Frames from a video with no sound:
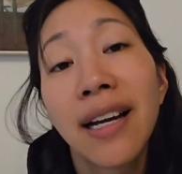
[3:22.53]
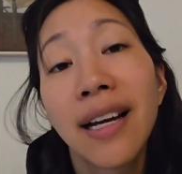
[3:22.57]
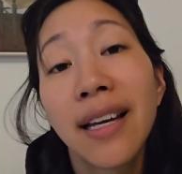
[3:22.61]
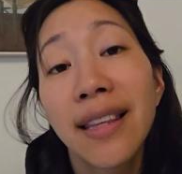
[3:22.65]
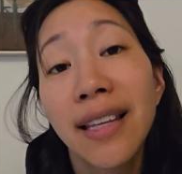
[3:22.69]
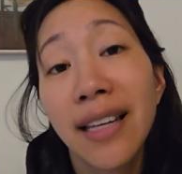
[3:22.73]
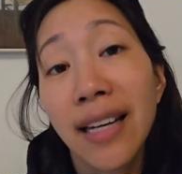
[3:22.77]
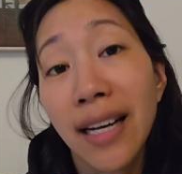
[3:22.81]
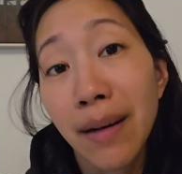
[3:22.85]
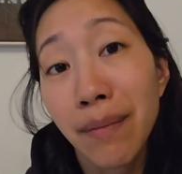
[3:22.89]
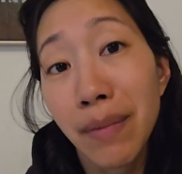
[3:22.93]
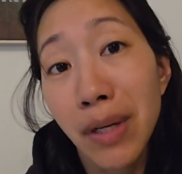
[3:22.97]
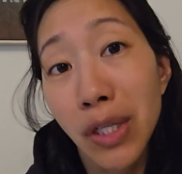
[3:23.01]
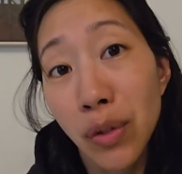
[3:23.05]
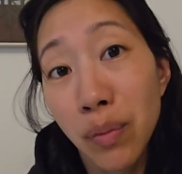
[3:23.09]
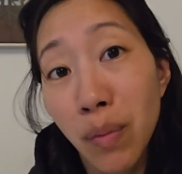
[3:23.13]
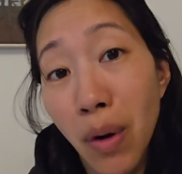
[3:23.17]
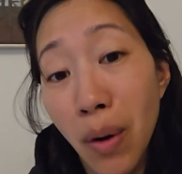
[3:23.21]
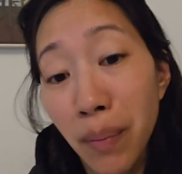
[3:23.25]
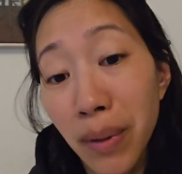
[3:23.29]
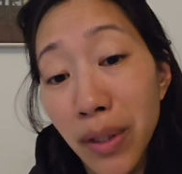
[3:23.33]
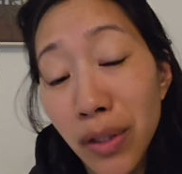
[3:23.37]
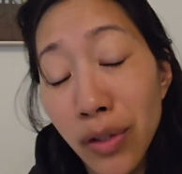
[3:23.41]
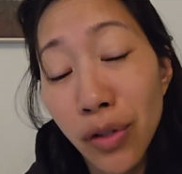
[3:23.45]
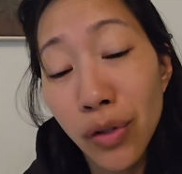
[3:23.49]
Then I have my small
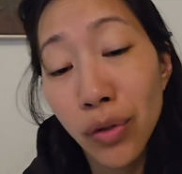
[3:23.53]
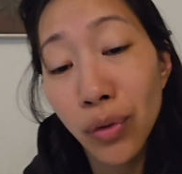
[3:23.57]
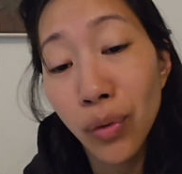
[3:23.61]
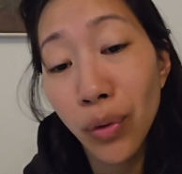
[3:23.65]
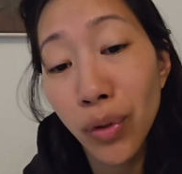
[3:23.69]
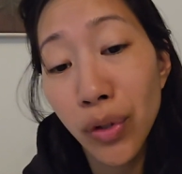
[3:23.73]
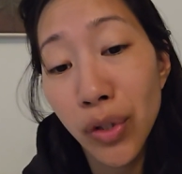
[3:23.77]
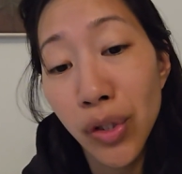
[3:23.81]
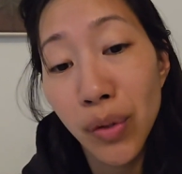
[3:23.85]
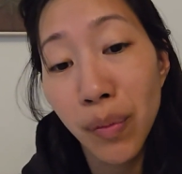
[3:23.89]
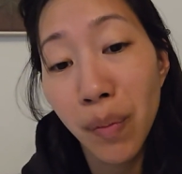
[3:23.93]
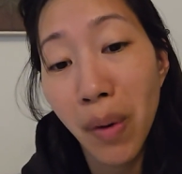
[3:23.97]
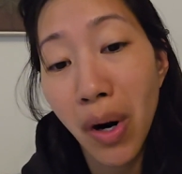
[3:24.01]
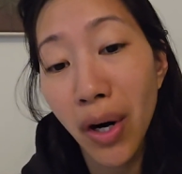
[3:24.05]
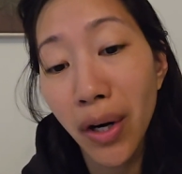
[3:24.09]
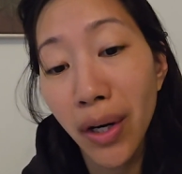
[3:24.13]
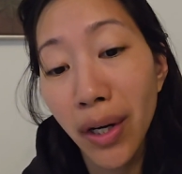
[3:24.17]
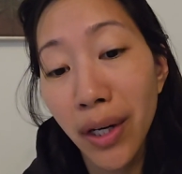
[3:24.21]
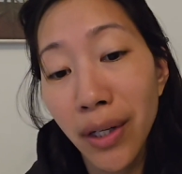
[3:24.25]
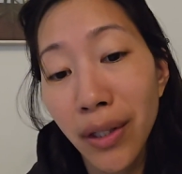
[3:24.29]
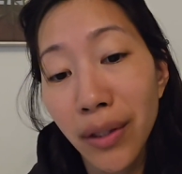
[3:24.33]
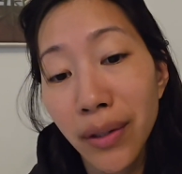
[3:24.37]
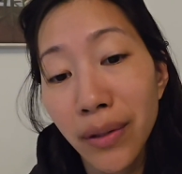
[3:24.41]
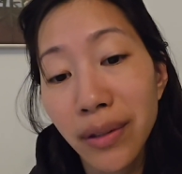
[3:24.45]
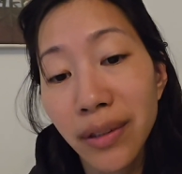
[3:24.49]
business course
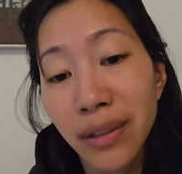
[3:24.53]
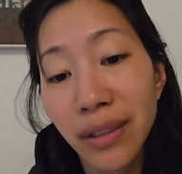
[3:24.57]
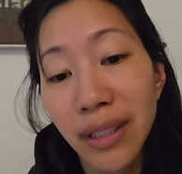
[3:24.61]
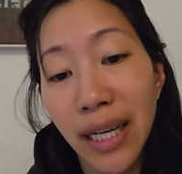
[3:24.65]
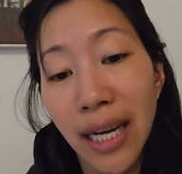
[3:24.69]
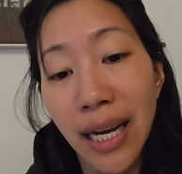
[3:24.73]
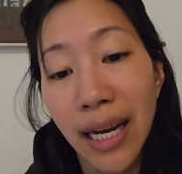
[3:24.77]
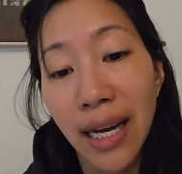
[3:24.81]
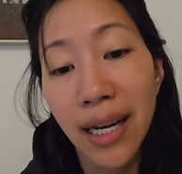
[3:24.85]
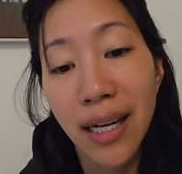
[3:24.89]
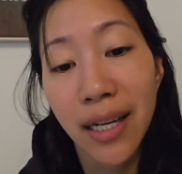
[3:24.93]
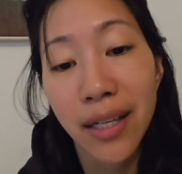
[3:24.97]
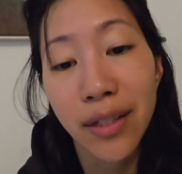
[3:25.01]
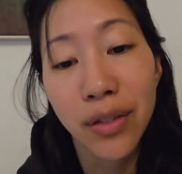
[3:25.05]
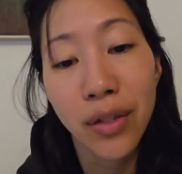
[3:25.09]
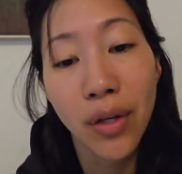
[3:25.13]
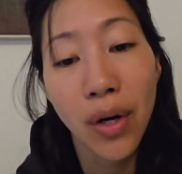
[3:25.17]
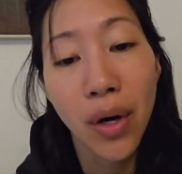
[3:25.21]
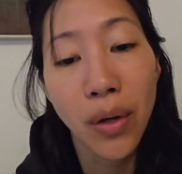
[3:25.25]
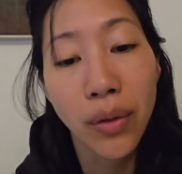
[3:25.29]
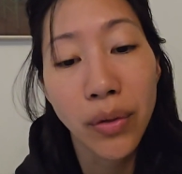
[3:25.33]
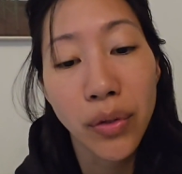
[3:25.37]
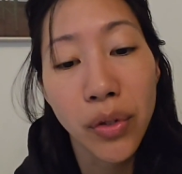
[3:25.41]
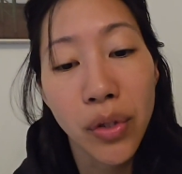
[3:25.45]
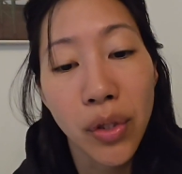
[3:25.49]
tomorrow, and
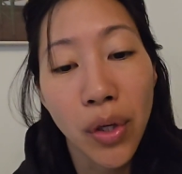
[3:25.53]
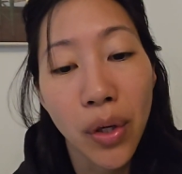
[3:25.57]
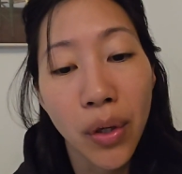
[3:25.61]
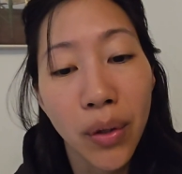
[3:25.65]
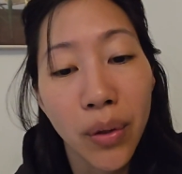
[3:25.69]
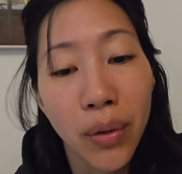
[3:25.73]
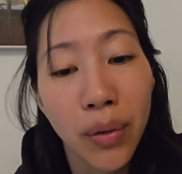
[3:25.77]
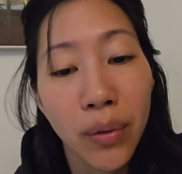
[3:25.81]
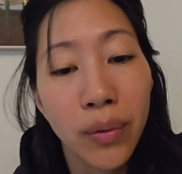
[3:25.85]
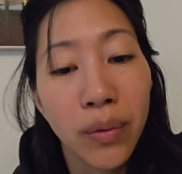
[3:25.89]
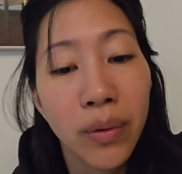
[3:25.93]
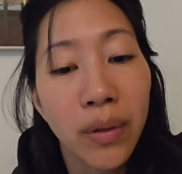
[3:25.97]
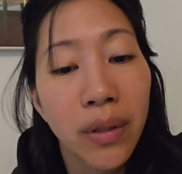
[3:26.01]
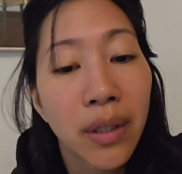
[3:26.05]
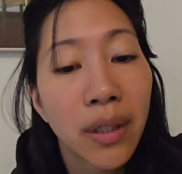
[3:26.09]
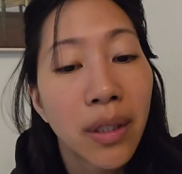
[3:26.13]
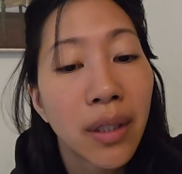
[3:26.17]
also